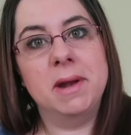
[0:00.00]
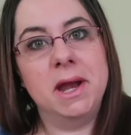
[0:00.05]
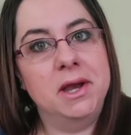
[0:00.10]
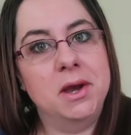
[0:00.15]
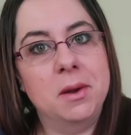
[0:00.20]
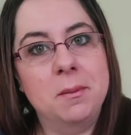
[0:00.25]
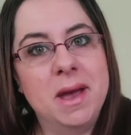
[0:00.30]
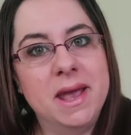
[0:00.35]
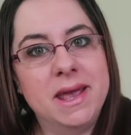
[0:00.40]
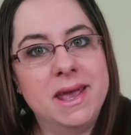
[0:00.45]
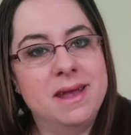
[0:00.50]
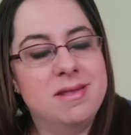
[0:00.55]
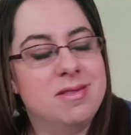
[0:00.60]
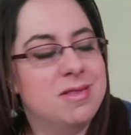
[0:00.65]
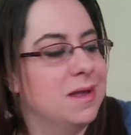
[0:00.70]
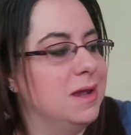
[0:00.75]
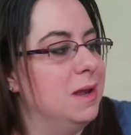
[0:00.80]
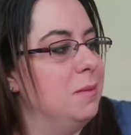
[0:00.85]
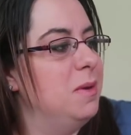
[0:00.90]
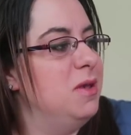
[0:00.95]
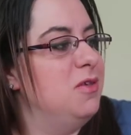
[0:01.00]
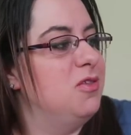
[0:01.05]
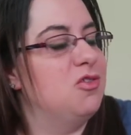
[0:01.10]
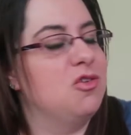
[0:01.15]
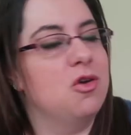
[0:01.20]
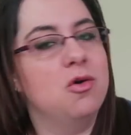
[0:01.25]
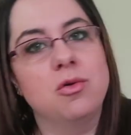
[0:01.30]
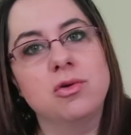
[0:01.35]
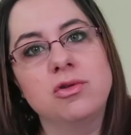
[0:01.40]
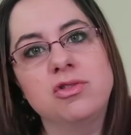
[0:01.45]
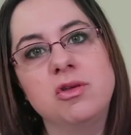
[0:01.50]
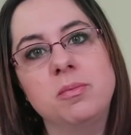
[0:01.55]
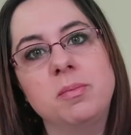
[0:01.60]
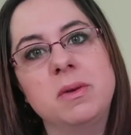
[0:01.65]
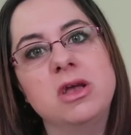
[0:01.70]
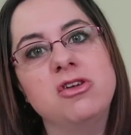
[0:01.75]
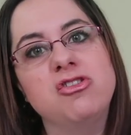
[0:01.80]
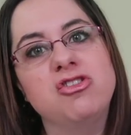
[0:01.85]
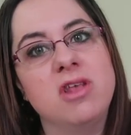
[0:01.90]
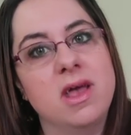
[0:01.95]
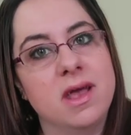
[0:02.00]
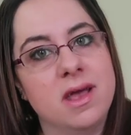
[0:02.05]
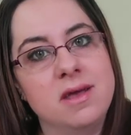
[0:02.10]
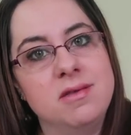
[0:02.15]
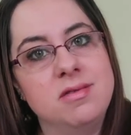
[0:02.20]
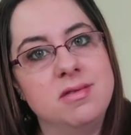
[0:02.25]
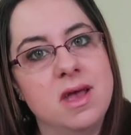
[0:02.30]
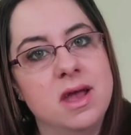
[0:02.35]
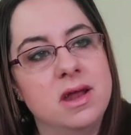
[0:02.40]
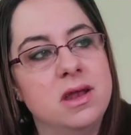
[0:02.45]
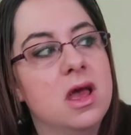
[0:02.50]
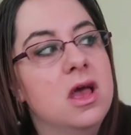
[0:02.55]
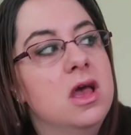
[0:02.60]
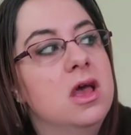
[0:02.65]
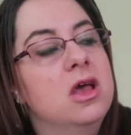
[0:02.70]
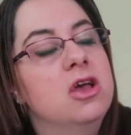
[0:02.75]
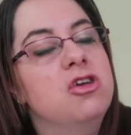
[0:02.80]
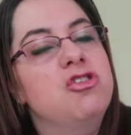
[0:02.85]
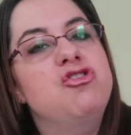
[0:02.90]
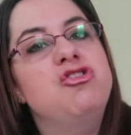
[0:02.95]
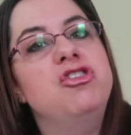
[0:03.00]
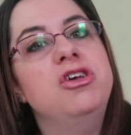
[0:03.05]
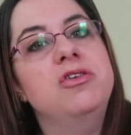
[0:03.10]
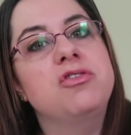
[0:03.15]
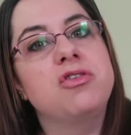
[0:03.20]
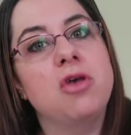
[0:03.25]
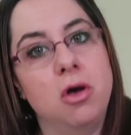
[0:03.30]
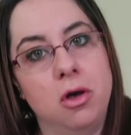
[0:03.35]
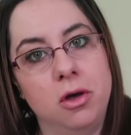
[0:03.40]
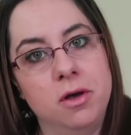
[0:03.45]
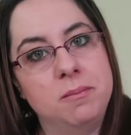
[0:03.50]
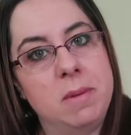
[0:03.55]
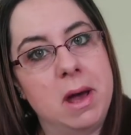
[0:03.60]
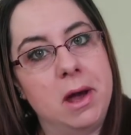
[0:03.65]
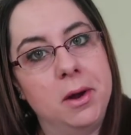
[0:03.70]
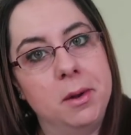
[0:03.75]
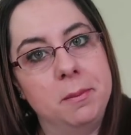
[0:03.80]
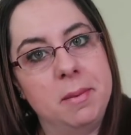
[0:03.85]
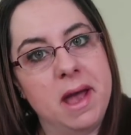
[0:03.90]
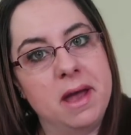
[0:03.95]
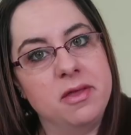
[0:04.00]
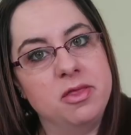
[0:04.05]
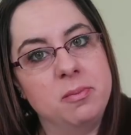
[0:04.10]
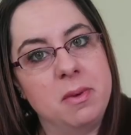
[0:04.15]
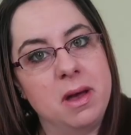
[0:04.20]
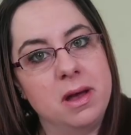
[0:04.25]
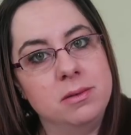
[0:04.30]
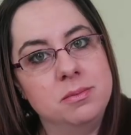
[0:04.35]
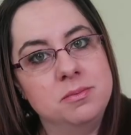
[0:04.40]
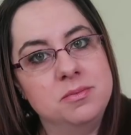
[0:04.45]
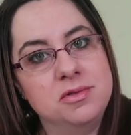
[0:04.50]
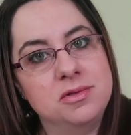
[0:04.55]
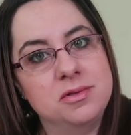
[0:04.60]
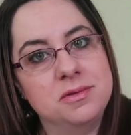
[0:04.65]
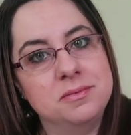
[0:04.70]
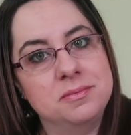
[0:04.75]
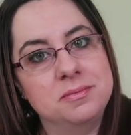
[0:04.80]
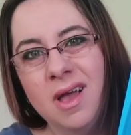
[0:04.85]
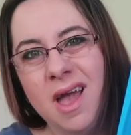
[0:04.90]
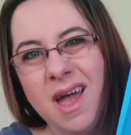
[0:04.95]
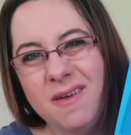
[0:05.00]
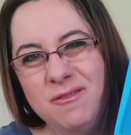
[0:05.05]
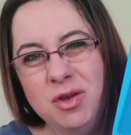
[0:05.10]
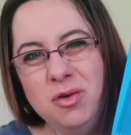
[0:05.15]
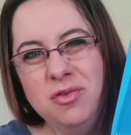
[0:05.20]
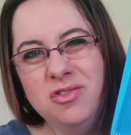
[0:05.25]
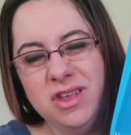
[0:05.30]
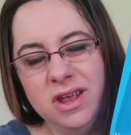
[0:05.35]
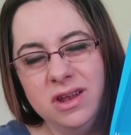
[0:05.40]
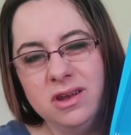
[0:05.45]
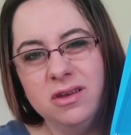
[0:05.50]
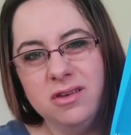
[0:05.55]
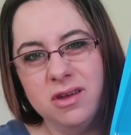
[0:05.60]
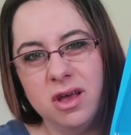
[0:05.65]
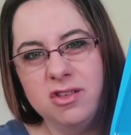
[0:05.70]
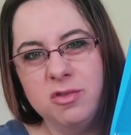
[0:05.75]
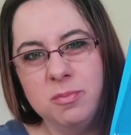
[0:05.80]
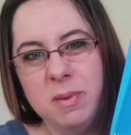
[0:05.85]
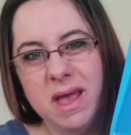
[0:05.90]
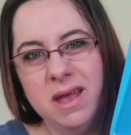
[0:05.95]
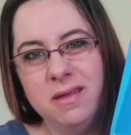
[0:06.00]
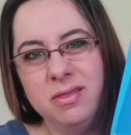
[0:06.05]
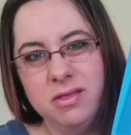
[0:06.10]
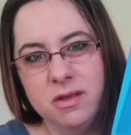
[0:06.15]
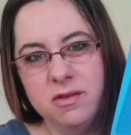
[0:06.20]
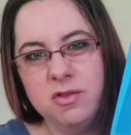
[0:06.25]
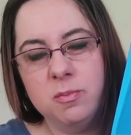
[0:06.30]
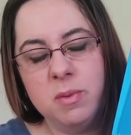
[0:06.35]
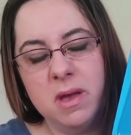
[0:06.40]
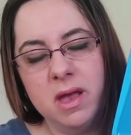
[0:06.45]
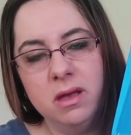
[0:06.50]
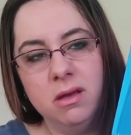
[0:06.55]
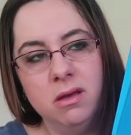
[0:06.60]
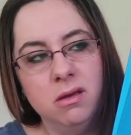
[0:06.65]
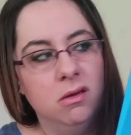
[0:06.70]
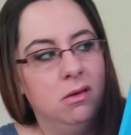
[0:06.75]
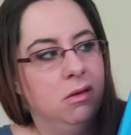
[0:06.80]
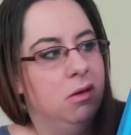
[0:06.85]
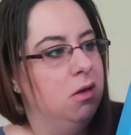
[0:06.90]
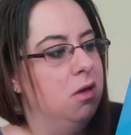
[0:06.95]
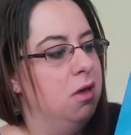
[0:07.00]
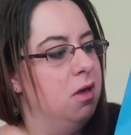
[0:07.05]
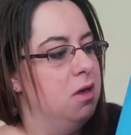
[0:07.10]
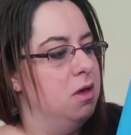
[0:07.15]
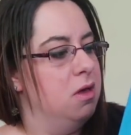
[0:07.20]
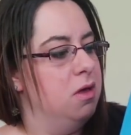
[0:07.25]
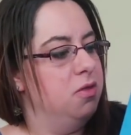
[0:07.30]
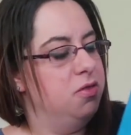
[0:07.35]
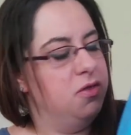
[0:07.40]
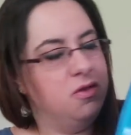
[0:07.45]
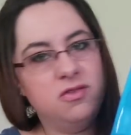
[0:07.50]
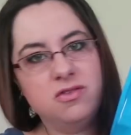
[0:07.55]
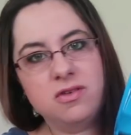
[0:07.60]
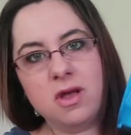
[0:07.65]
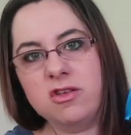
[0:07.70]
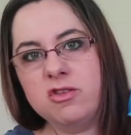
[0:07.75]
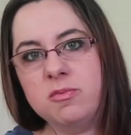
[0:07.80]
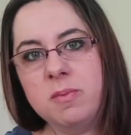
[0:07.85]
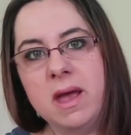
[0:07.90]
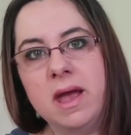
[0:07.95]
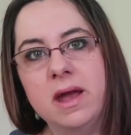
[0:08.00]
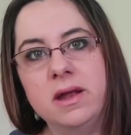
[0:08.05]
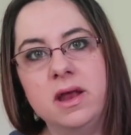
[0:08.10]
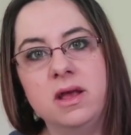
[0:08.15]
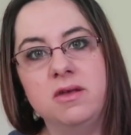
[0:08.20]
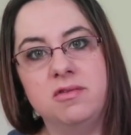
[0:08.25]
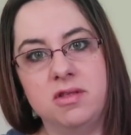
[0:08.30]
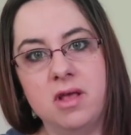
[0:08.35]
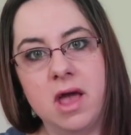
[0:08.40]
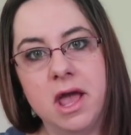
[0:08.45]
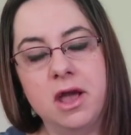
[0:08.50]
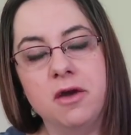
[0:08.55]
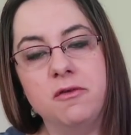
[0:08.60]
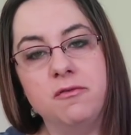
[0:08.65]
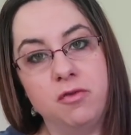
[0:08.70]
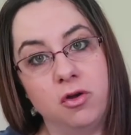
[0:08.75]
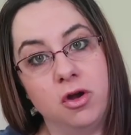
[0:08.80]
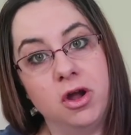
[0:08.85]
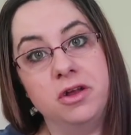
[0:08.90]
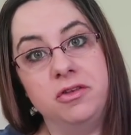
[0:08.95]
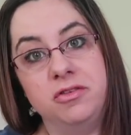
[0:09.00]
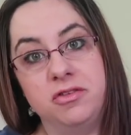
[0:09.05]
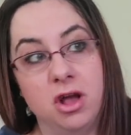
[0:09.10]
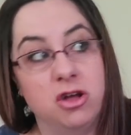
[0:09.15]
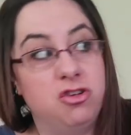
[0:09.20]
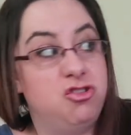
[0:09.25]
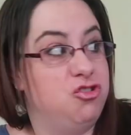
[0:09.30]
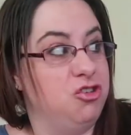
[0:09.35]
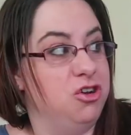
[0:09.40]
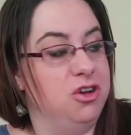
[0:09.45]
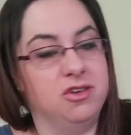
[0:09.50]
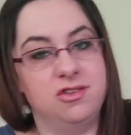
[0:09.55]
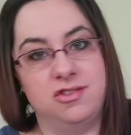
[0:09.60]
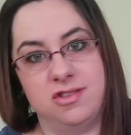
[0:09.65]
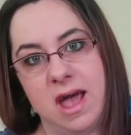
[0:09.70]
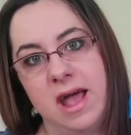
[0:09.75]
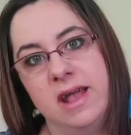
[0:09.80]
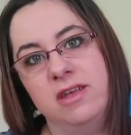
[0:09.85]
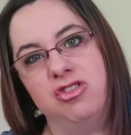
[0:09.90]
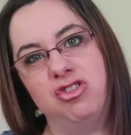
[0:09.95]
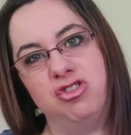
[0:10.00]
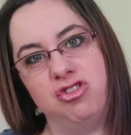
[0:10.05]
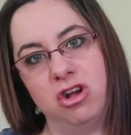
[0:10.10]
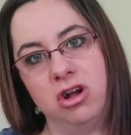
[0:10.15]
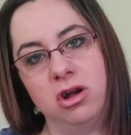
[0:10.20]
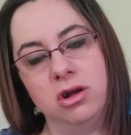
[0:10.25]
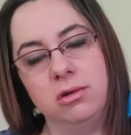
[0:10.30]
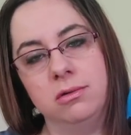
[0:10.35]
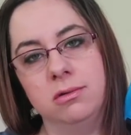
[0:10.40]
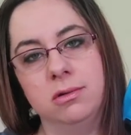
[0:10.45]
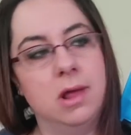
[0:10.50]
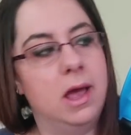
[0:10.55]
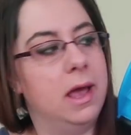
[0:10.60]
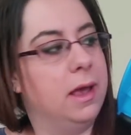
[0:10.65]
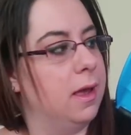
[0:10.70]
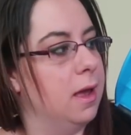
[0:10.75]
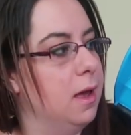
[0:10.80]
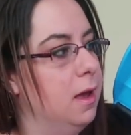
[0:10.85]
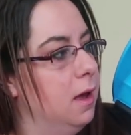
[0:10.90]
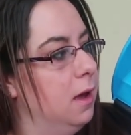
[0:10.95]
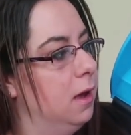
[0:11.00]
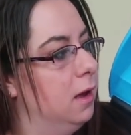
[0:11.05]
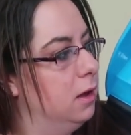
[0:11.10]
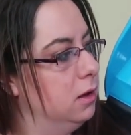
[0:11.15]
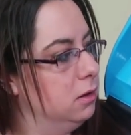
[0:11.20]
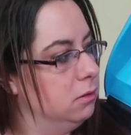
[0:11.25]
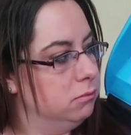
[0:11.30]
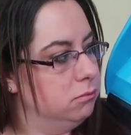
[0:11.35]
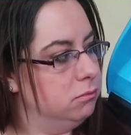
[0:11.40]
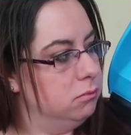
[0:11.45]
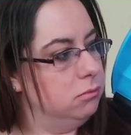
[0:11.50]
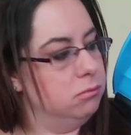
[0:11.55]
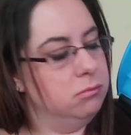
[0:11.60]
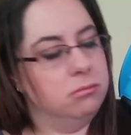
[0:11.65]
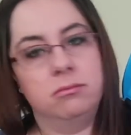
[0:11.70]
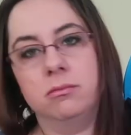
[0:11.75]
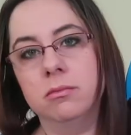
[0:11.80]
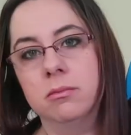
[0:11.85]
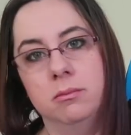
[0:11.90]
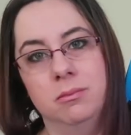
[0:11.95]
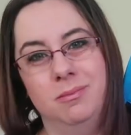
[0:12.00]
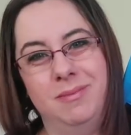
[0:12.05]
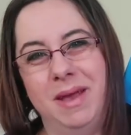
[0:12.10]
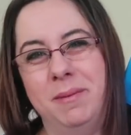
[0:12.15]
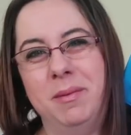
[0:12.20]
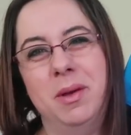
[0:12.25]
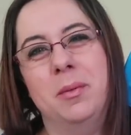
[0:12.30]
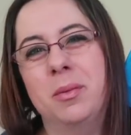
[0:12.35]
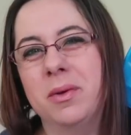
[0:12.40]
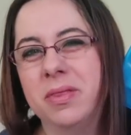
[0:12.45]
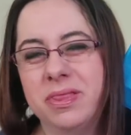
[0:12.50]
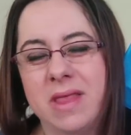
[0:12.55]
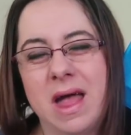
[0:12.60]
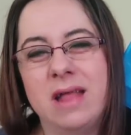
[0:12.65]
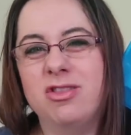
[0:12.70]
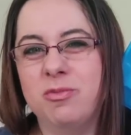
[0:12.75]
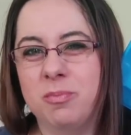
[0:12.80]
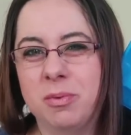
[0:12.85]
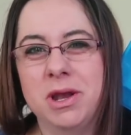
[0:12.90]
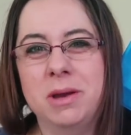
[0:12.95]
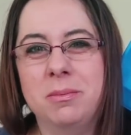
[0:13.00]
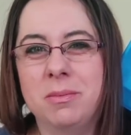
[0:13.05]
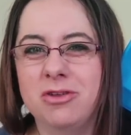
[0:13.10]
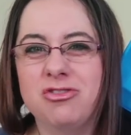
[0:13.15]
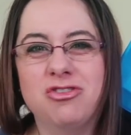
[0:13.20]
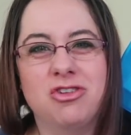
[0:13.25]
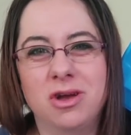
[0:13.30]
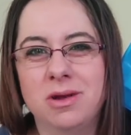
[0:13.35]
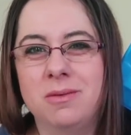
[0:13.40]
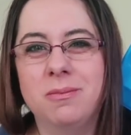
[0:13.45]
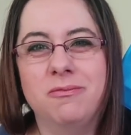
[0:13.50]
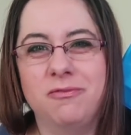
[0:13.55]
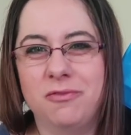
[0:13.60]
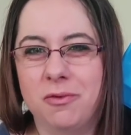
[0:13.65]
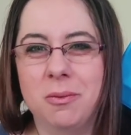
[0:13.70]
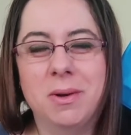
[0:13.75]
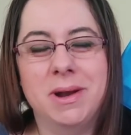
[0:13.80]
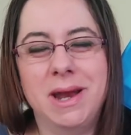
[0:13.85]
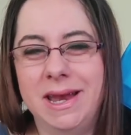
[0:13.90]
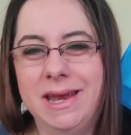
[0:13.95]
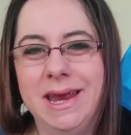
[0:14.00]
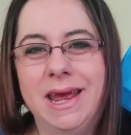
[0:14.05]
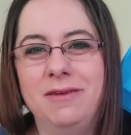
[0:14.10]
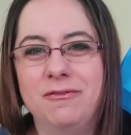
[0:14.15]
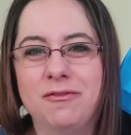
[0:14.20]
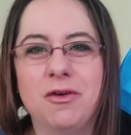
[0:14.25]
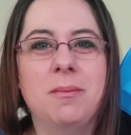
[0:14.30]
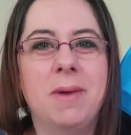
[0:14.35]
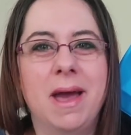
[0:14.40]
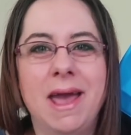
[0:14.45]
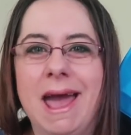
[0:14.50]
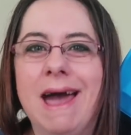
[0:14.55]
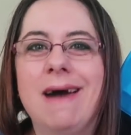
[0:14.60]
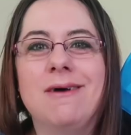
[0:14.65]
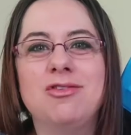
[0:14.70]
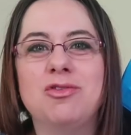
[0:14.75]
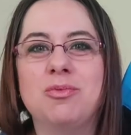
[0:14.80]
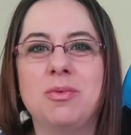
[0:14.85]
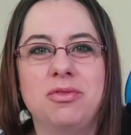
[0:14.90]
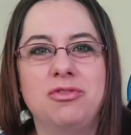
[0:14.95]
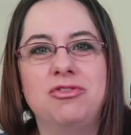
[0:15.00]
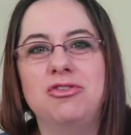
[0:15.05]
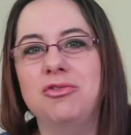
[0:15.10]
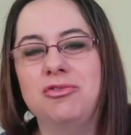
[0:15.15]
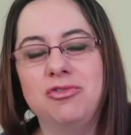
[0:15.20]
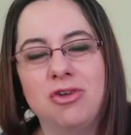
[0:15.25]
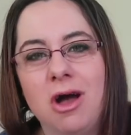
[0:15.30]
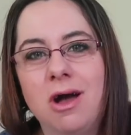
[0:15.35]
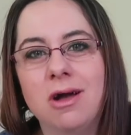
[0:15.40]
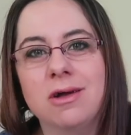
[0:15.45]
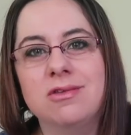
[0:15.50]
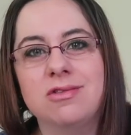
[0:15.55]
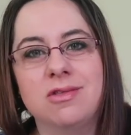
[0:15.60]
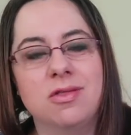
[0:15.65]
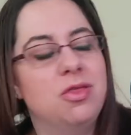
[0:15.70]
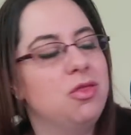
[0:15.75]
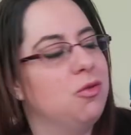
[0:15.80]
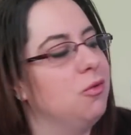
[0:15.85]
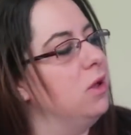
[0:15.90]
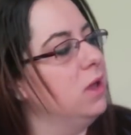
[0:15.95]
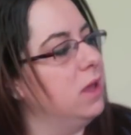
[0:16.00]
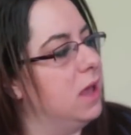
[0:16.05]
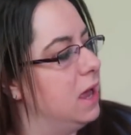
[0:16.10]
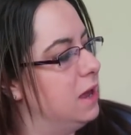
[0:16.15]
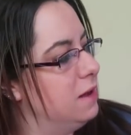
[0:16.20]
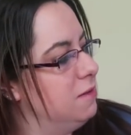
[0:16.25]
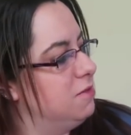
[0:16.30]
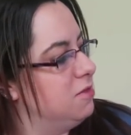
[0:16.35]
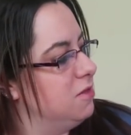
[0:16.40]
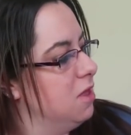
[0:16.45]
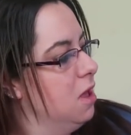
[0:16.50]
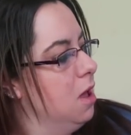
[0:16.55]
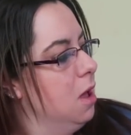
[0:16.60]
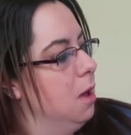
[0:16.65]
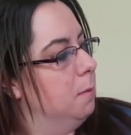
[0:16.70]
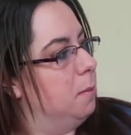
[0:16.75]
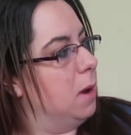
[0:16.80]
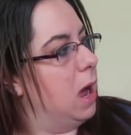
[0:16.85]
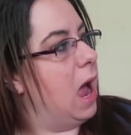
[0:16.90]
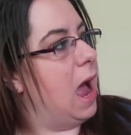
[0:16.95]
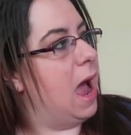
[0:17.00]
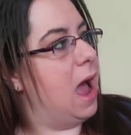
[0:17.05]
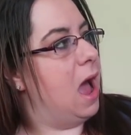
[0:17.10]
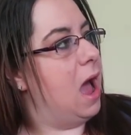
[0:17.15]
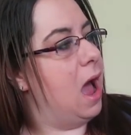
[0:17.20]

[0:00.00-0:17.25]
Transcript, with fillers: but I know my kid's gonna be stoked because like I said, she's all about her bath bombs. Have you seen a dustpan this big? This dustpan is like for industrial sized dirt. Like maybe that's pretty much good for what I need for my house with 2 dogs and 3 kids. But